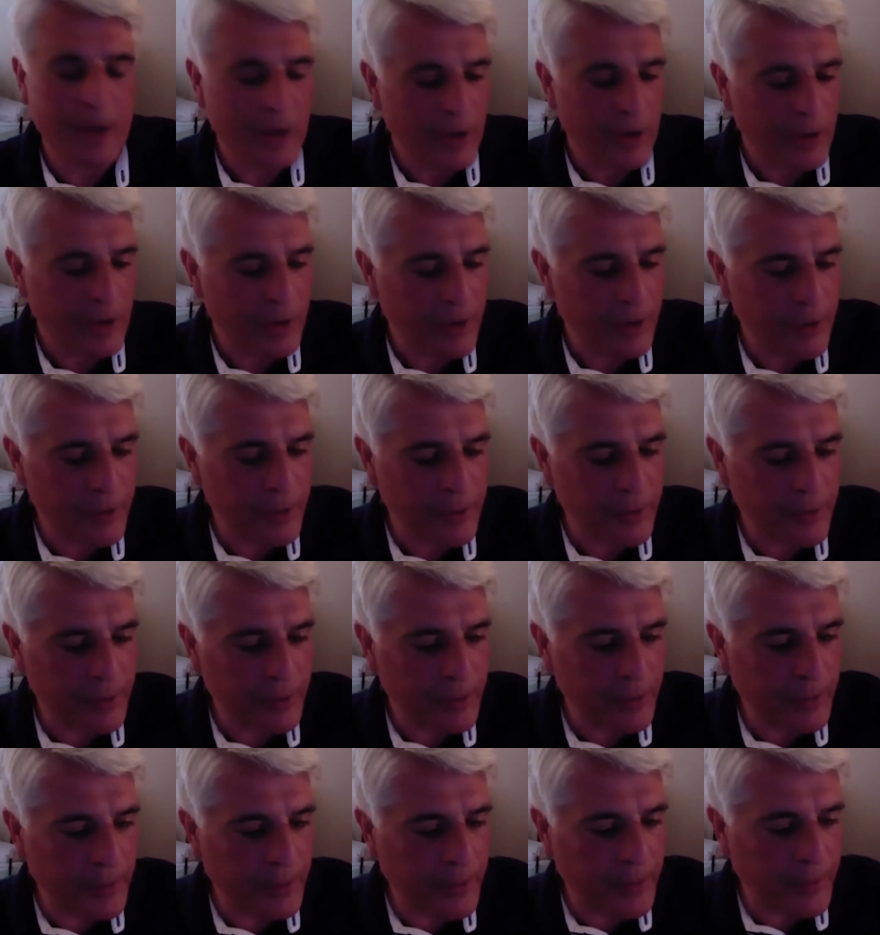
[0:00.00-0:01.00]

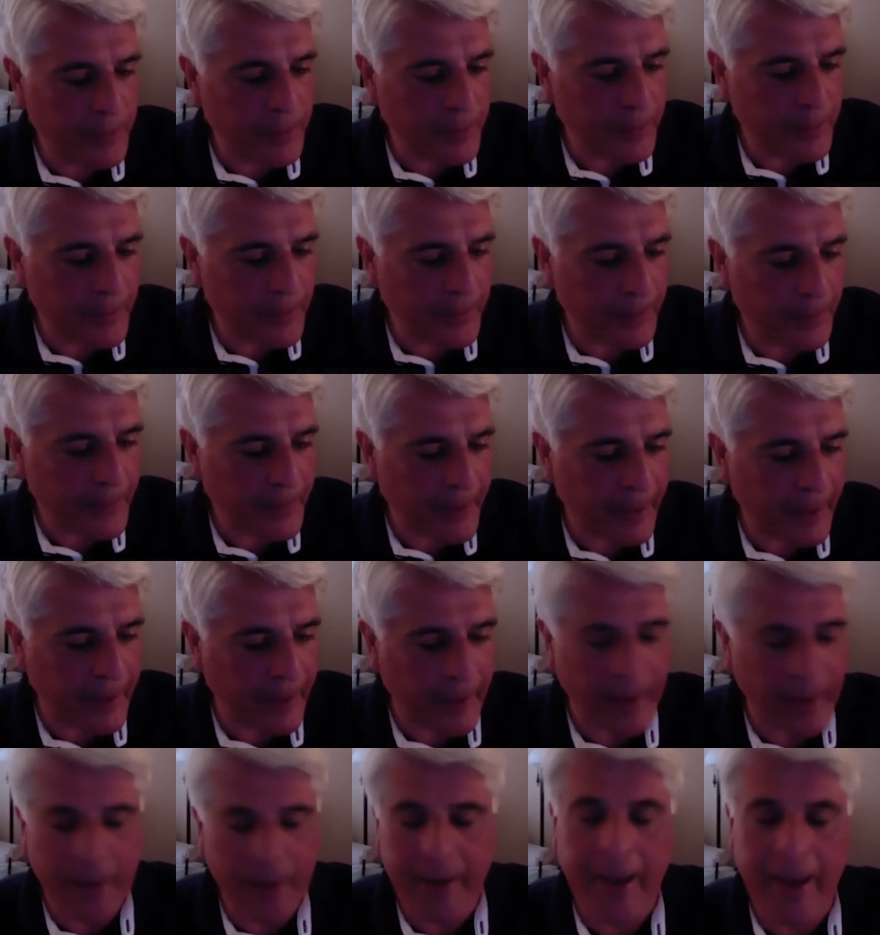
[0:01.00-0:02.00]
You
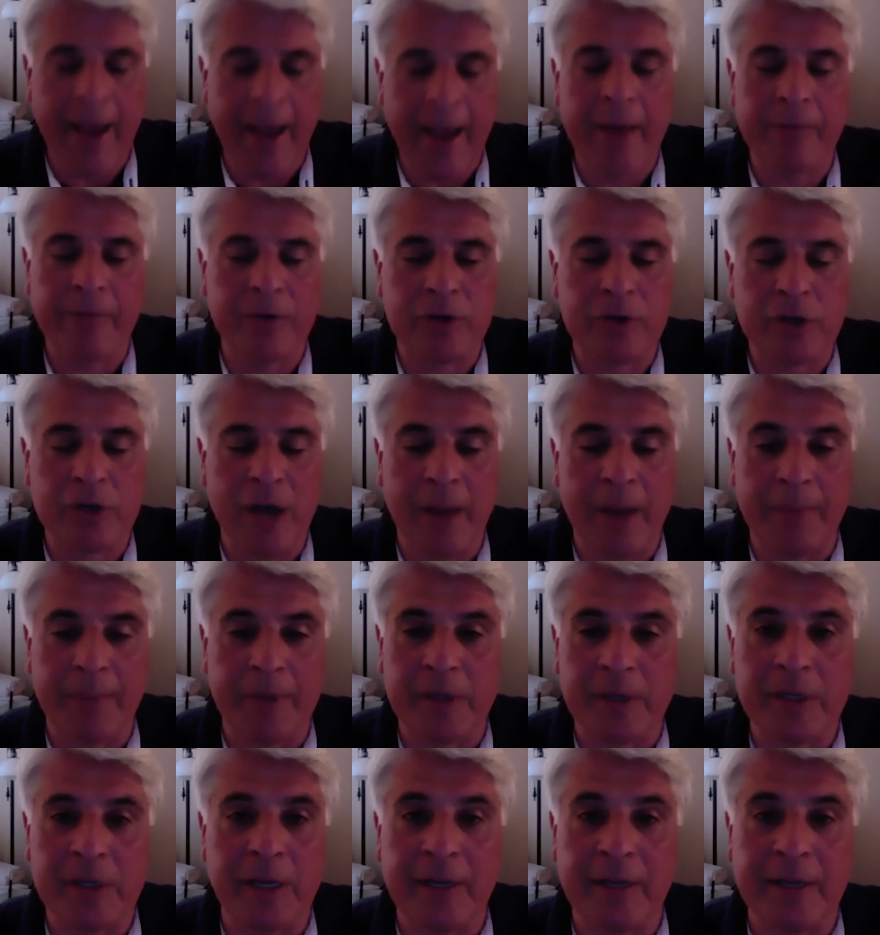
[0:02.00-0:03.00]
can't have a shop in
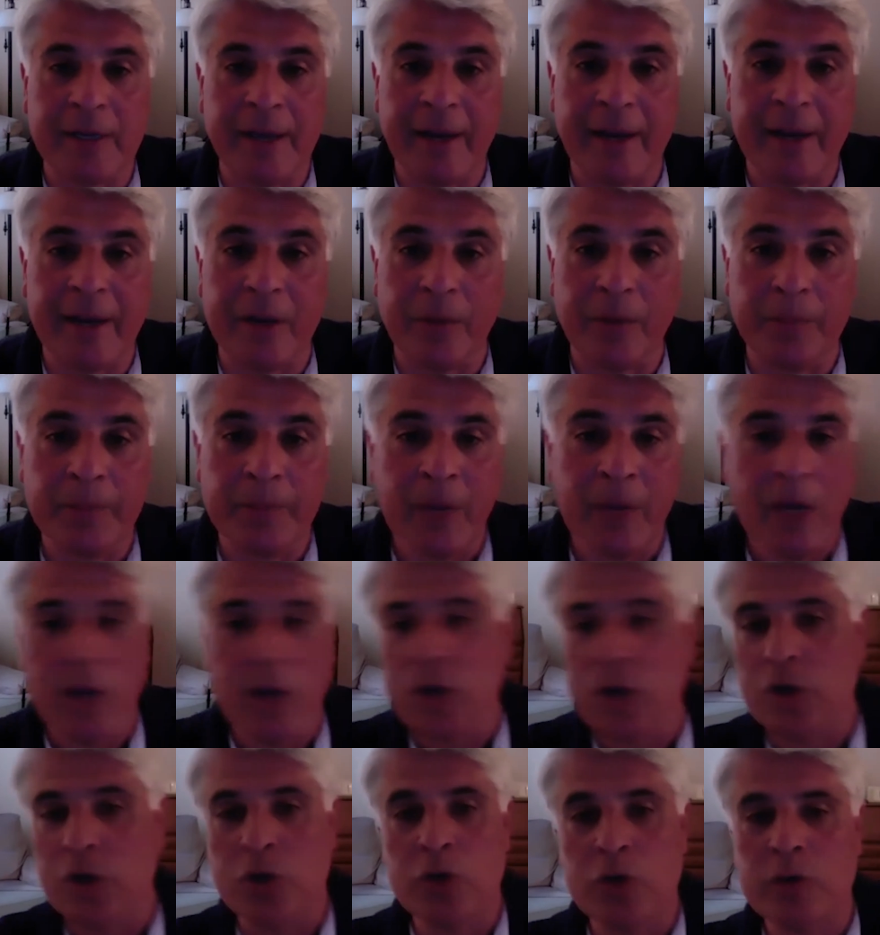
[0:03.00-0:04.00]
Centennial.
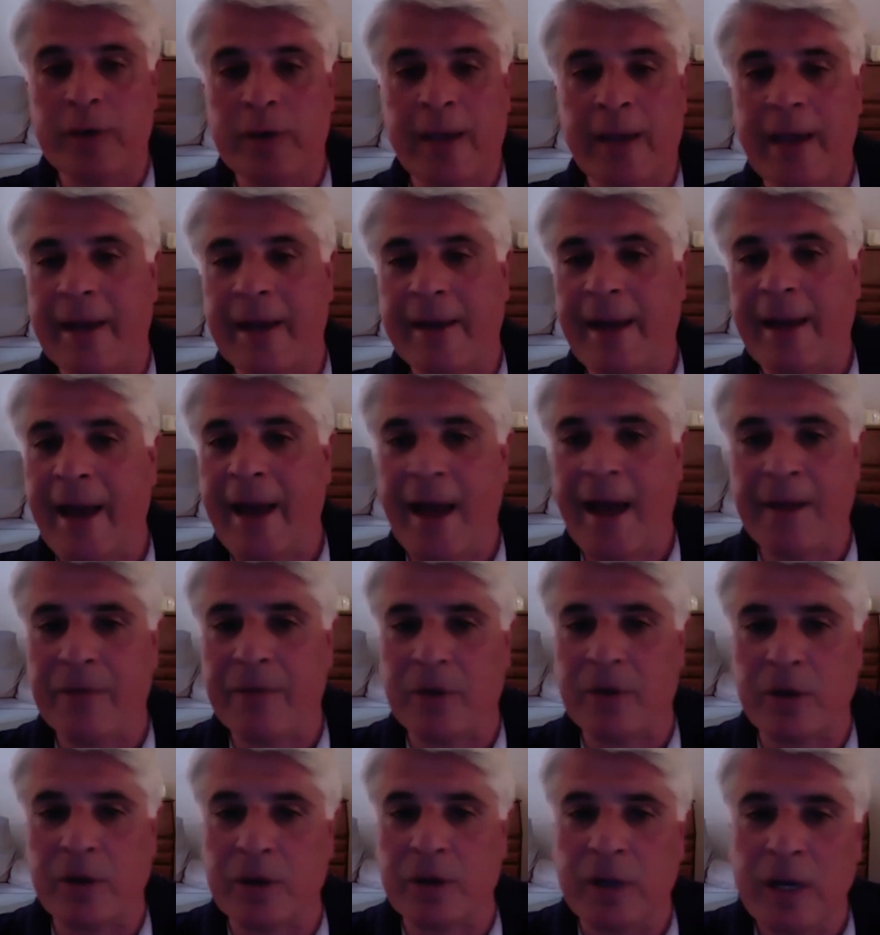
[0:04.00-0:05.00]
You can't have
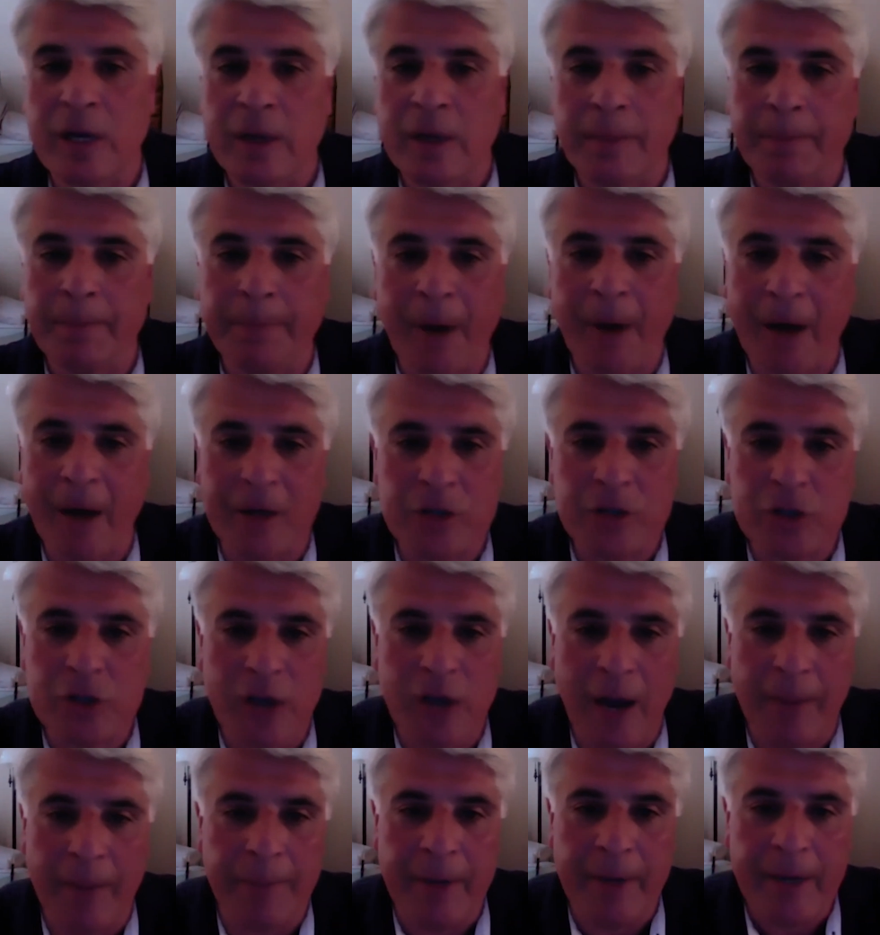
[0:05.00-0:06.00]
a pot
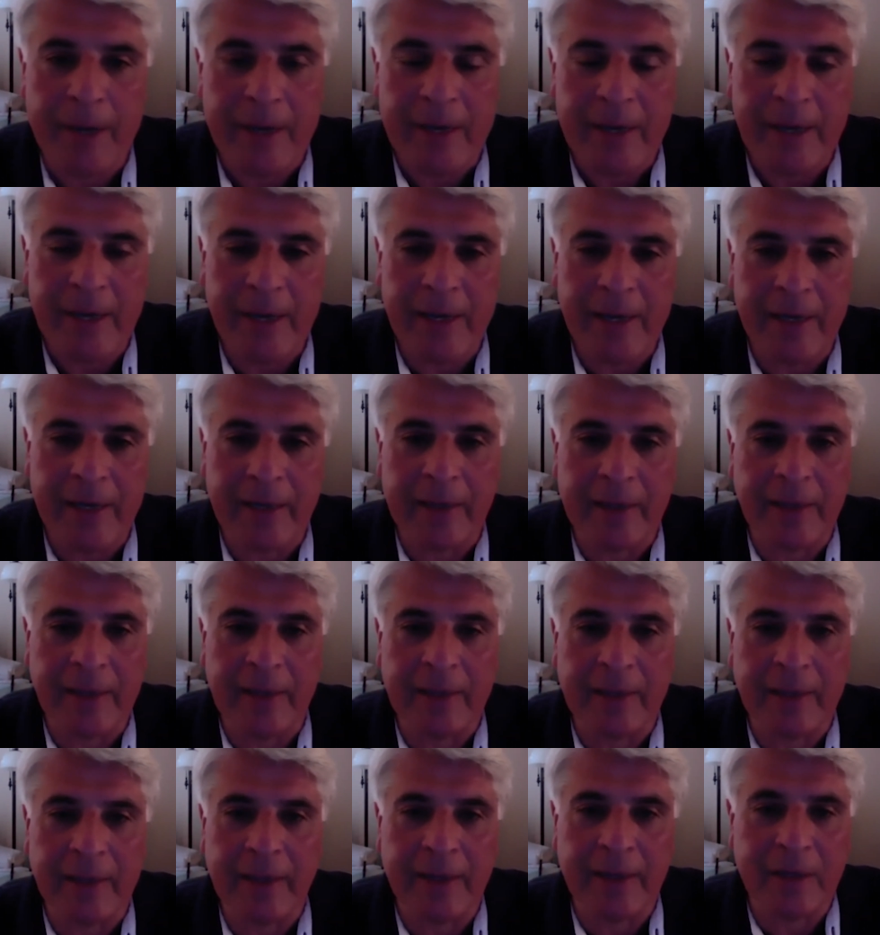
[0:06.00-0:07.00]
shop in
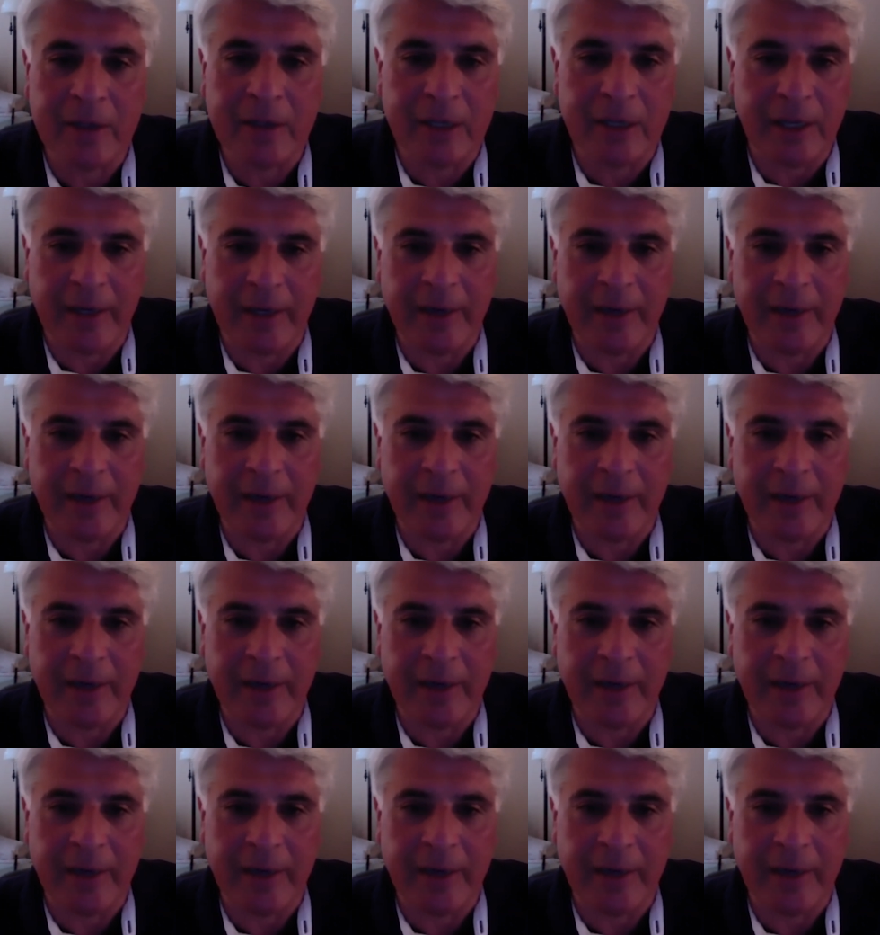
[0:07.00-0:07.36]
Littleton,